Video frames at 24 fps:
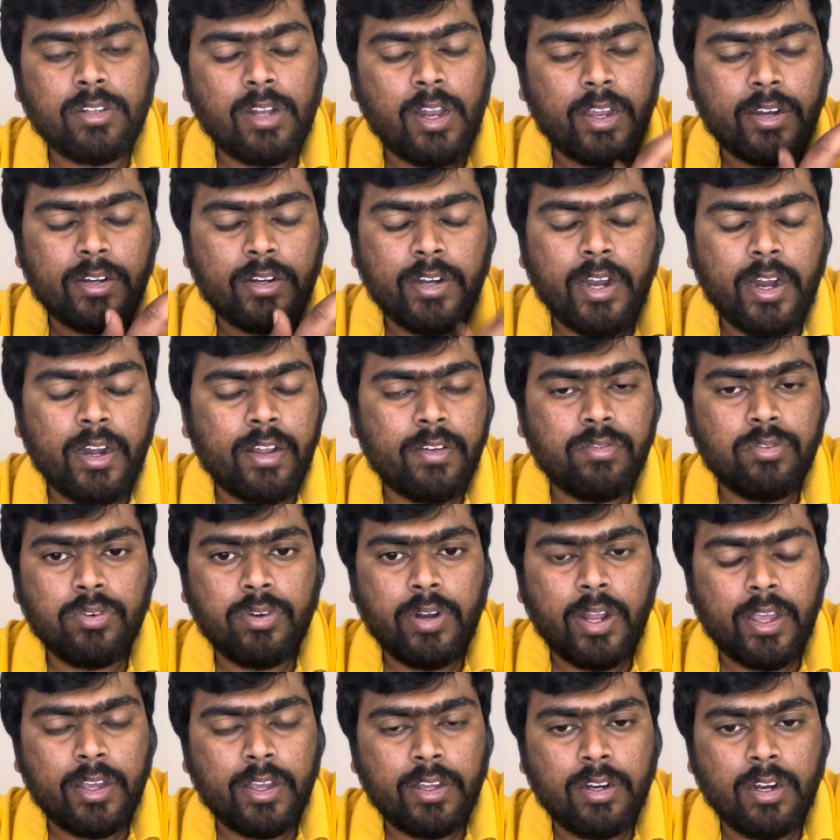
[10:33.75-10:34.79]
like data flow
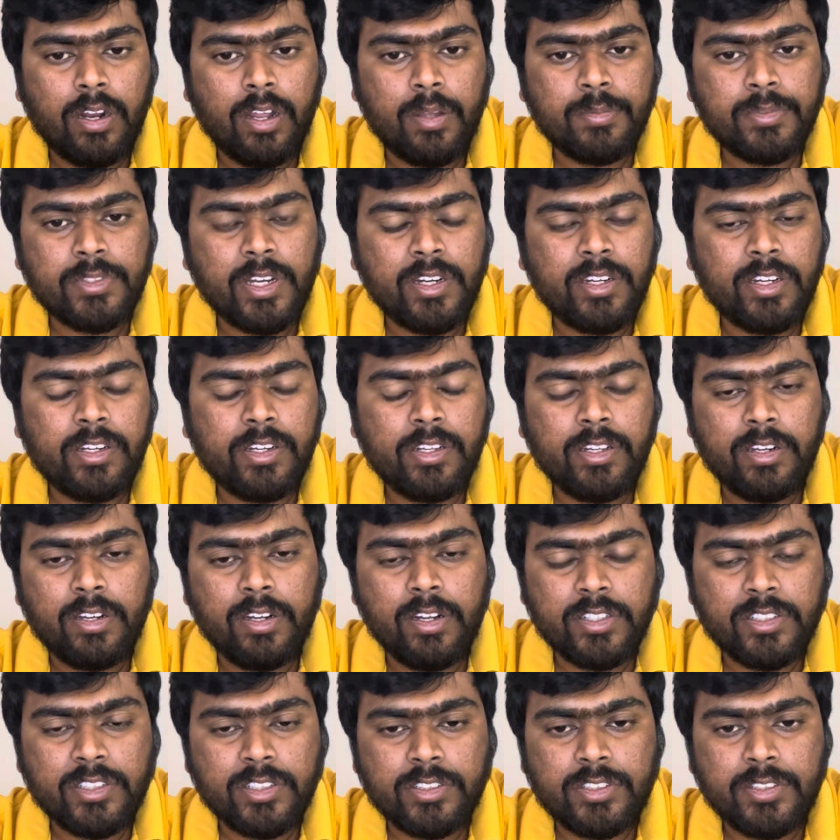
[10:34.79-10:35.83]
diagrams, entity
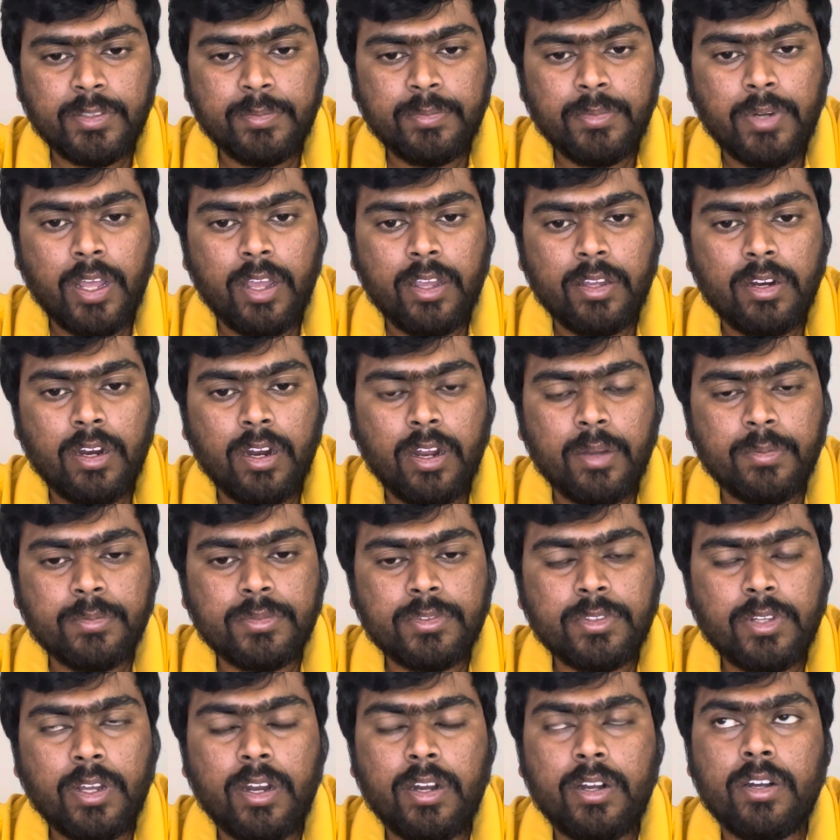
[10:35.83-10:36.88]
relationship
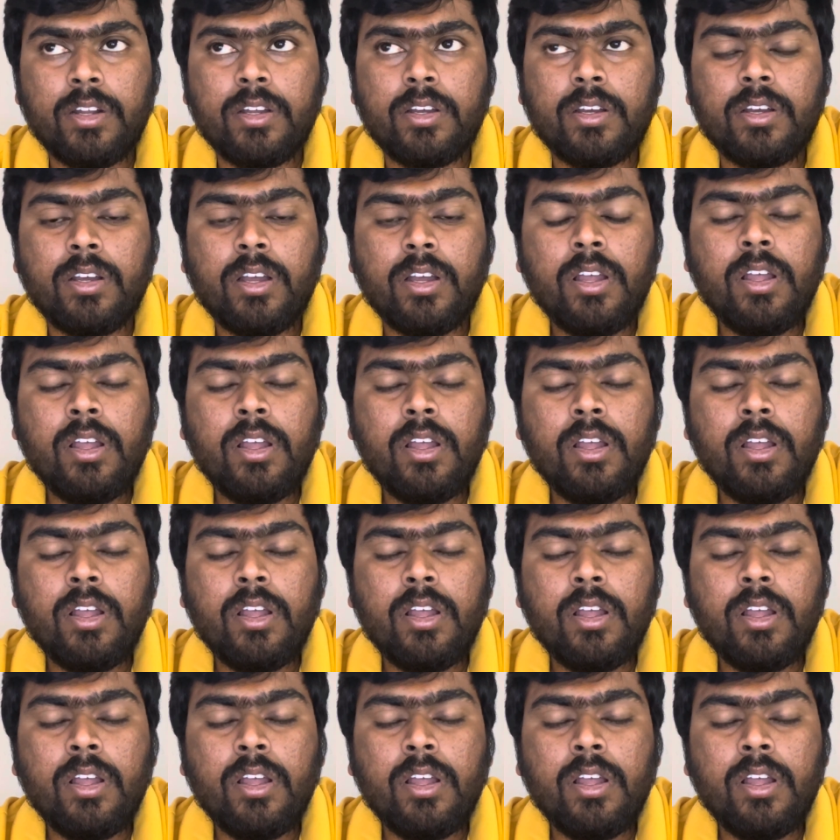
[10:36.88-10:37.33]
diagrams, and